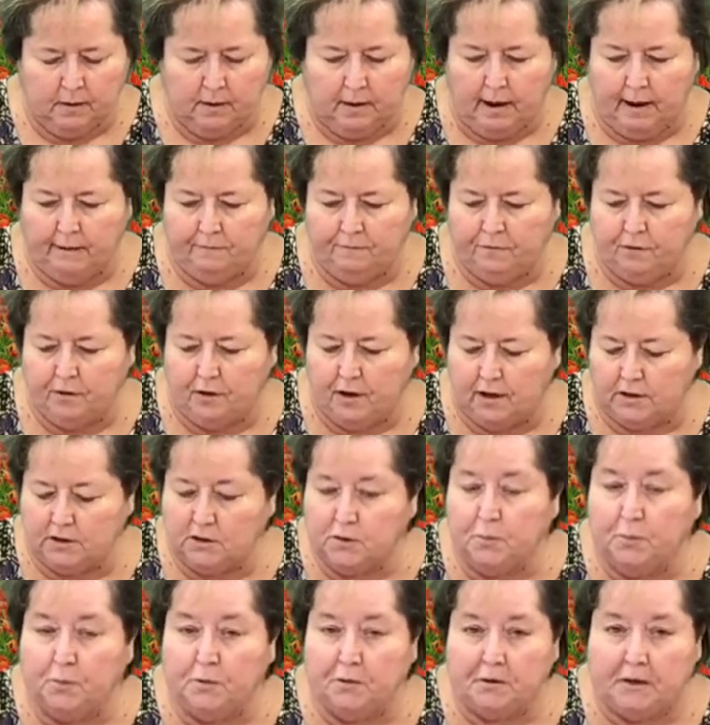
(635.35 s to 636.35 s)
I forgot to
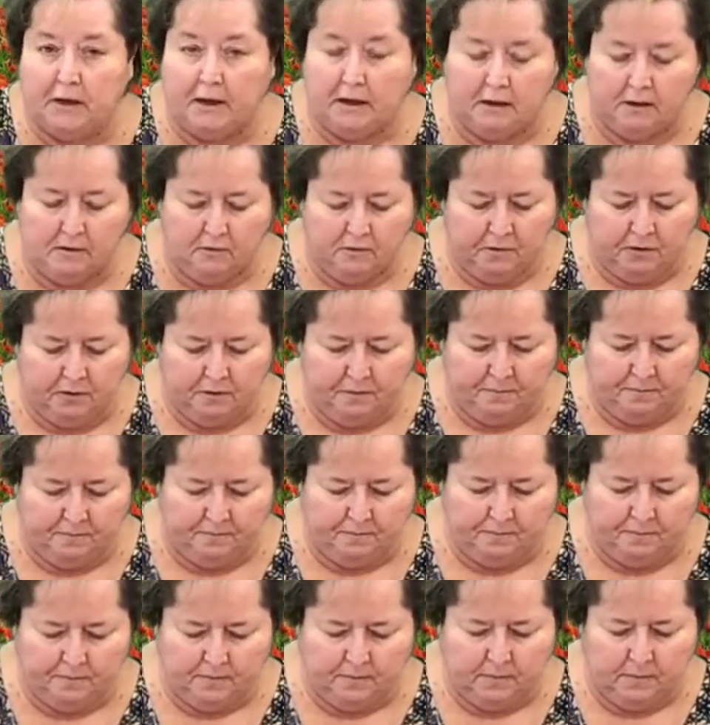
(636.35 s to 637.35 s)
put that on
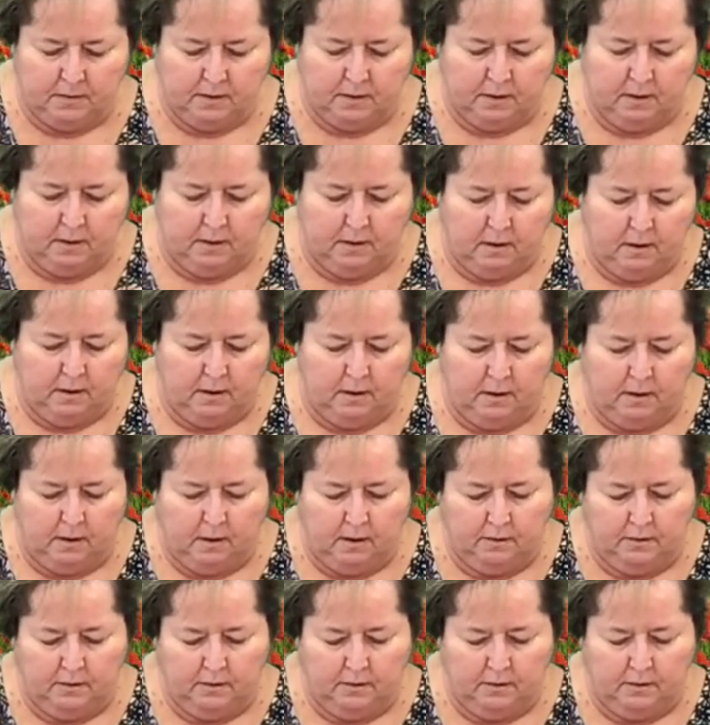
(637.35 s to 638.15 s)
there.